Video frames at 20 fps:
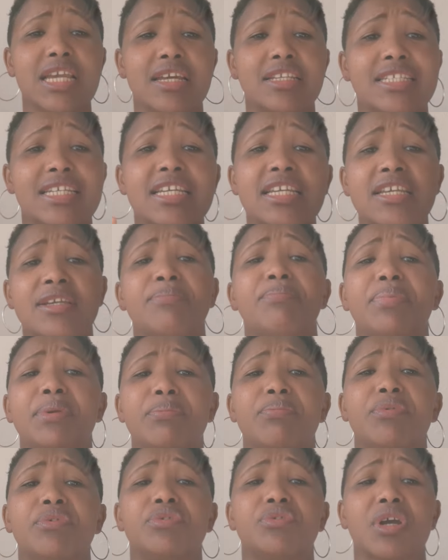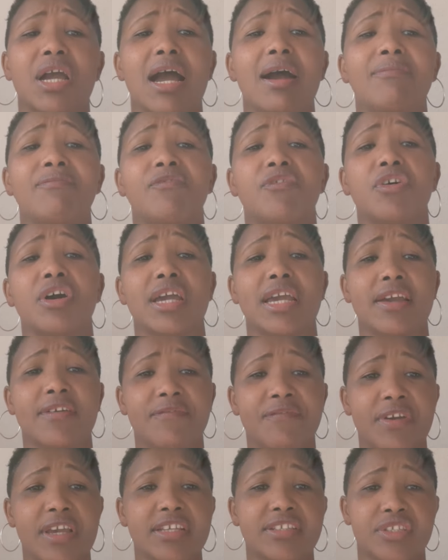taking people to come for
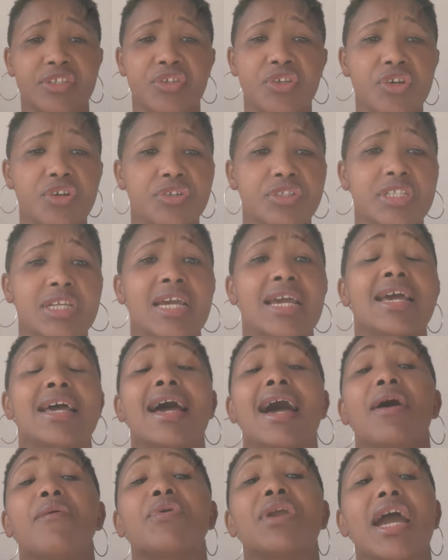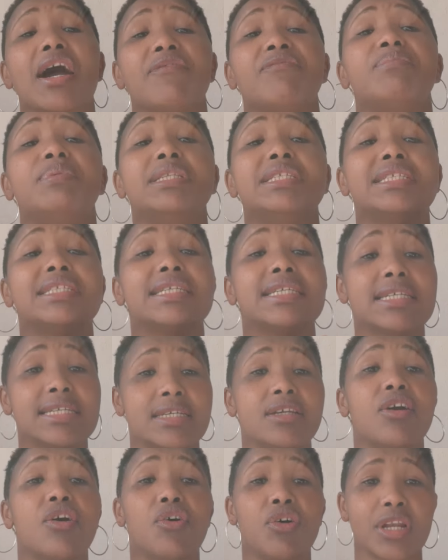FSJ, we have been
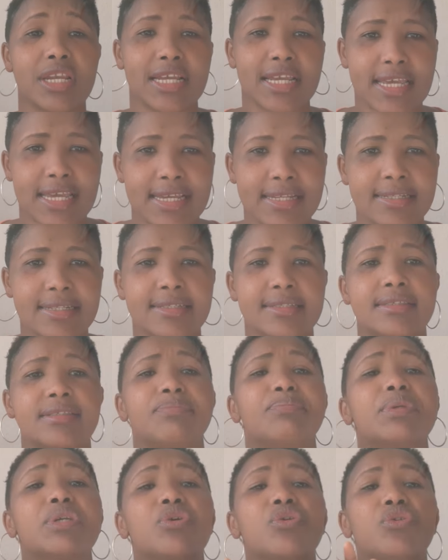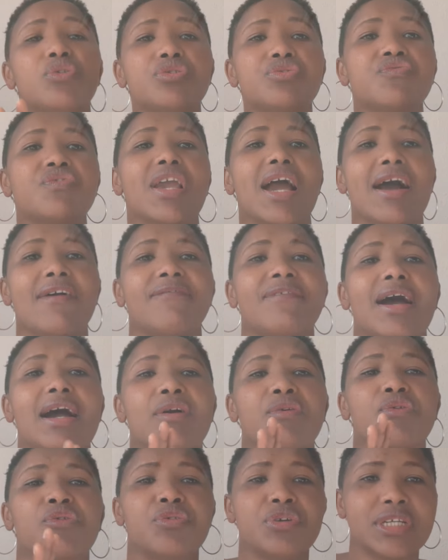taking on the Kenyans because we have a
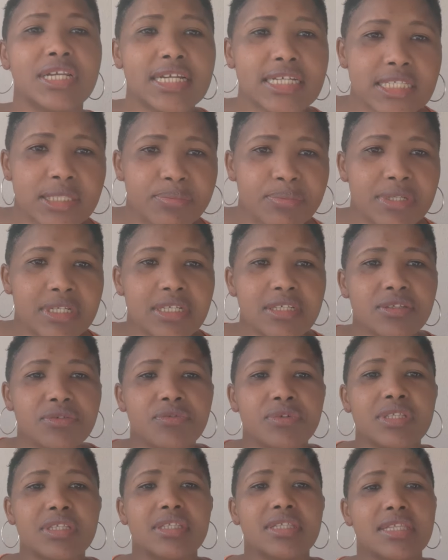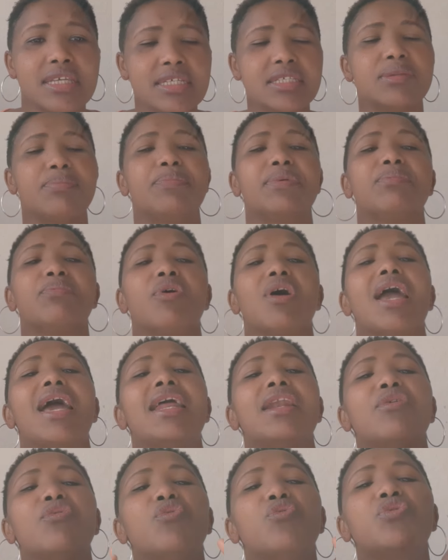good experience with these people,
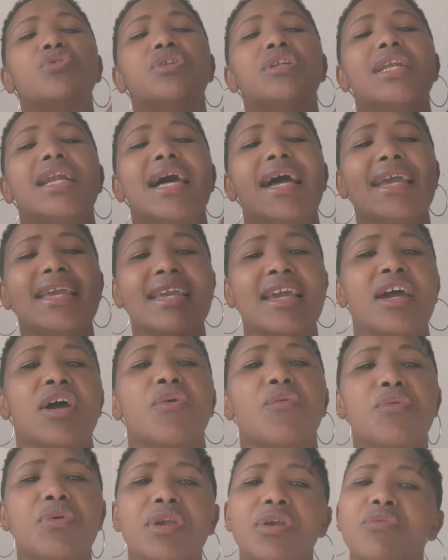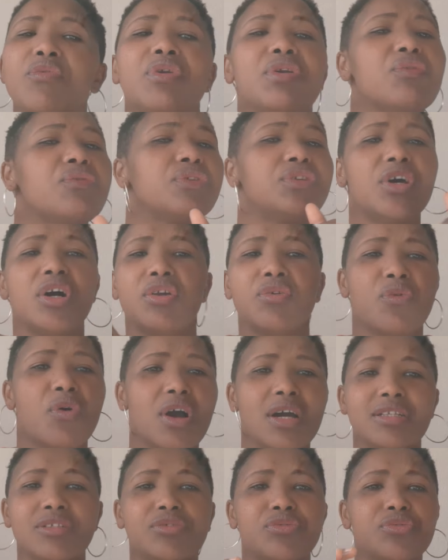and we don't
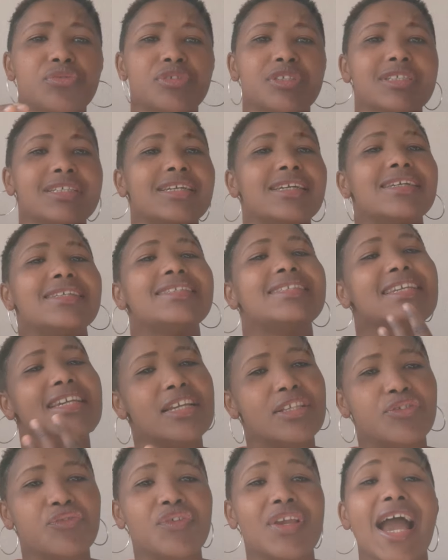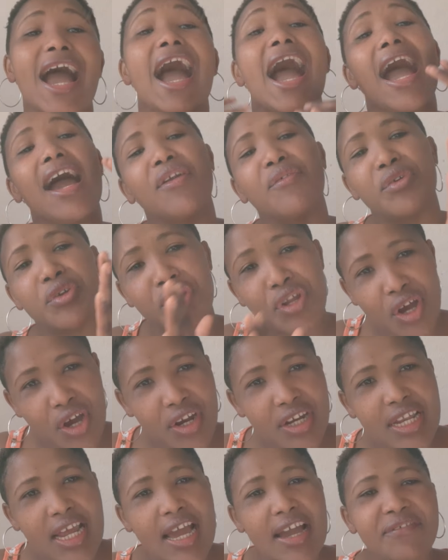want to change. We
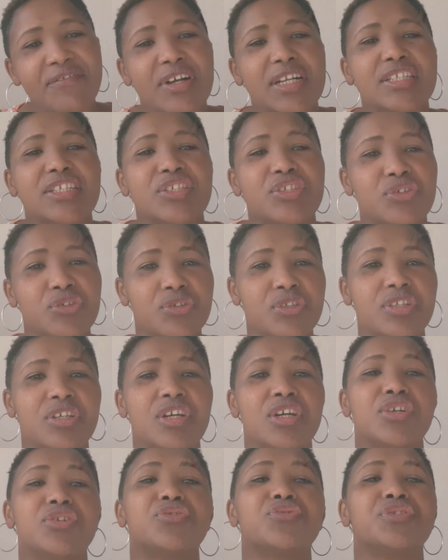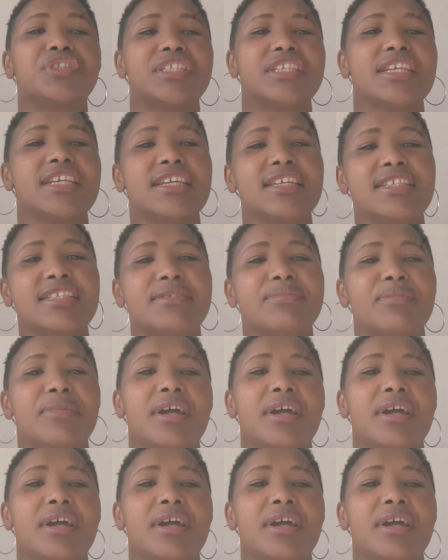don't have a reason to change